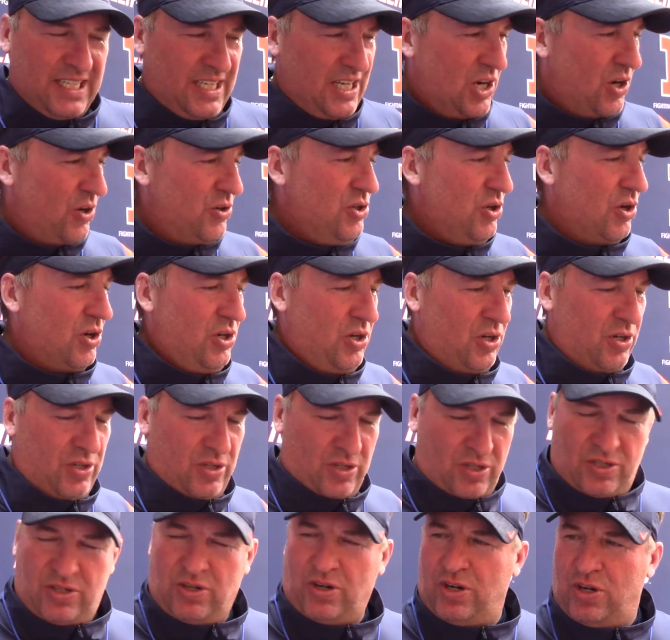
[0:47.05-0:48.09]
You know, during
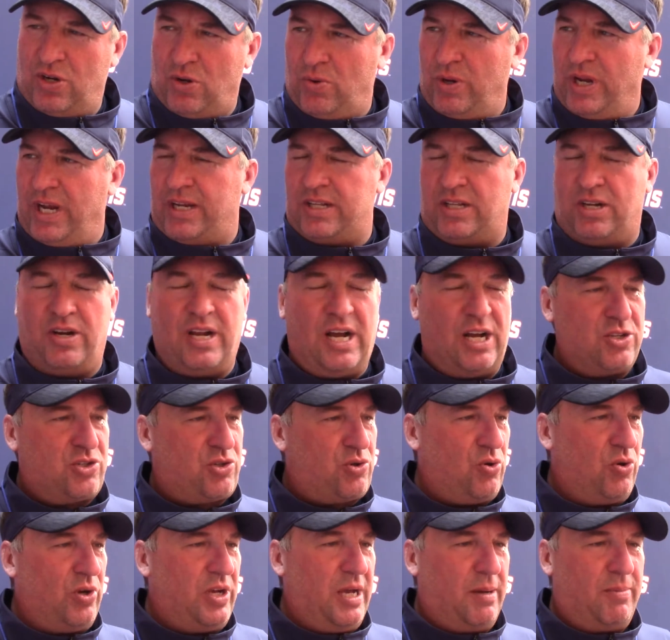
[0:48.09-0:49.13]
the week, they're not in
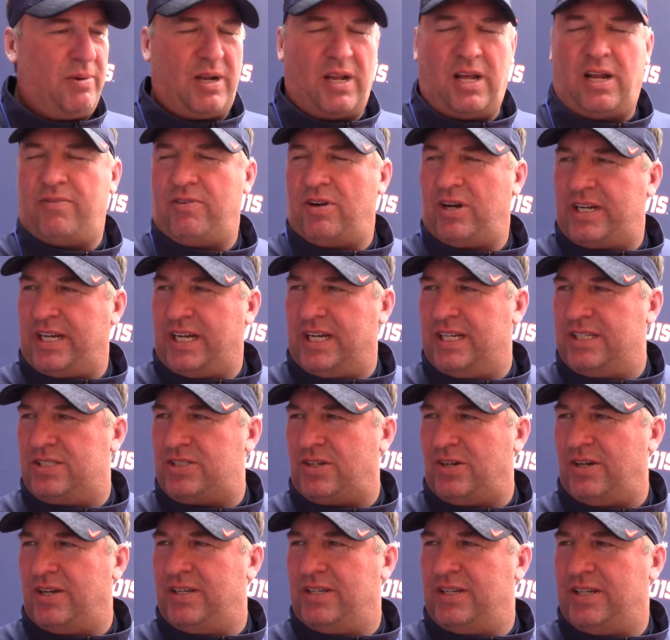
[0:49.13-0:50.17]
school yet, but a lot of our kids
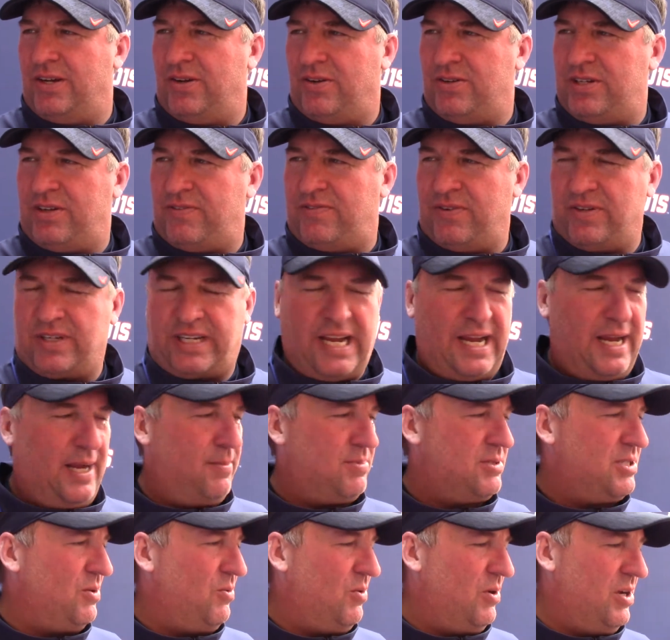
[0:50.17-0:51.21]
are in, you know, different
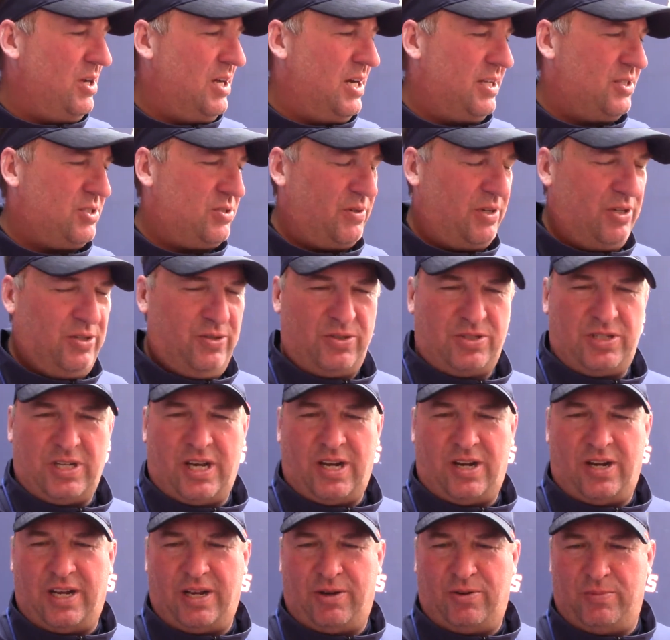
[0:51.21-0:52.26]
camps and whatnot. So I knew
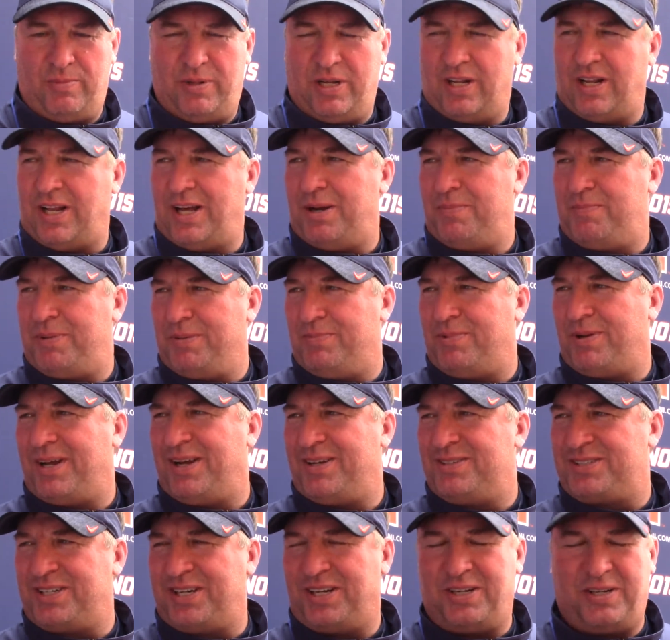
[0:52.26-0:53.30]
Saturday would be a lot of people
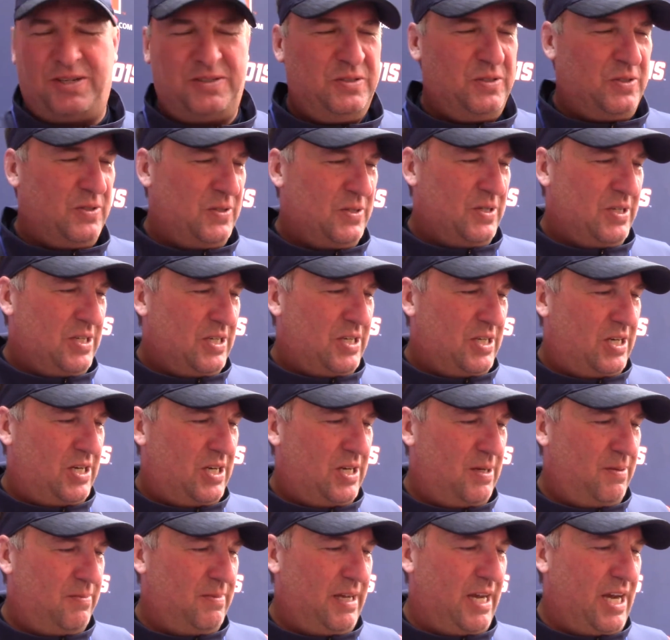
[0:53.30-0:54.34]
out there.
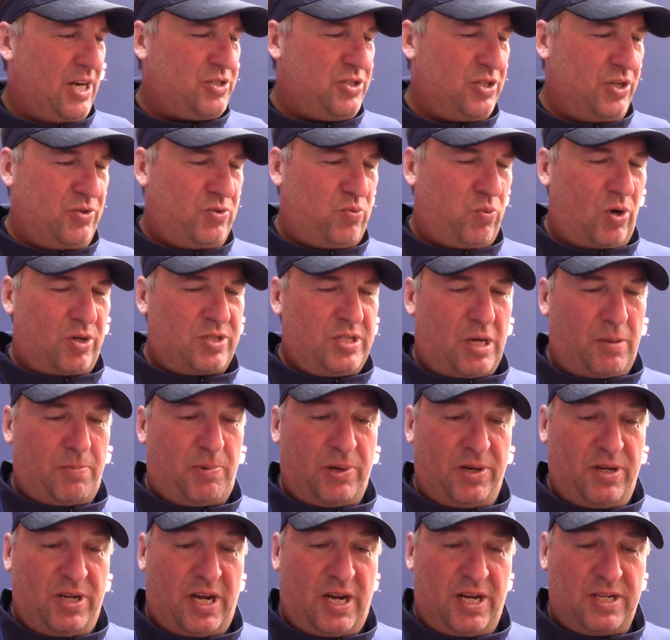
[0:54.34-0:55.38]
And actually, it's worked out
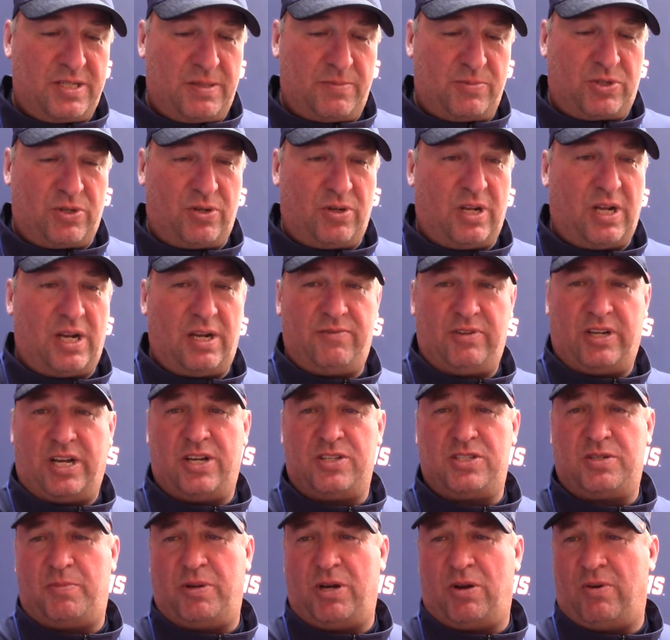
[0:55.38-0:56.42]
pretty nice. I'm sure a lot of you
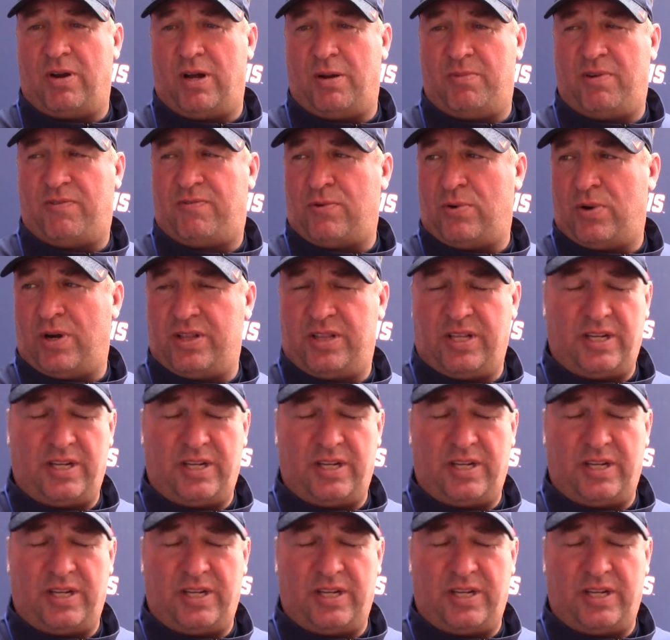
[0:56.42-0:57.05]
guys have been around before.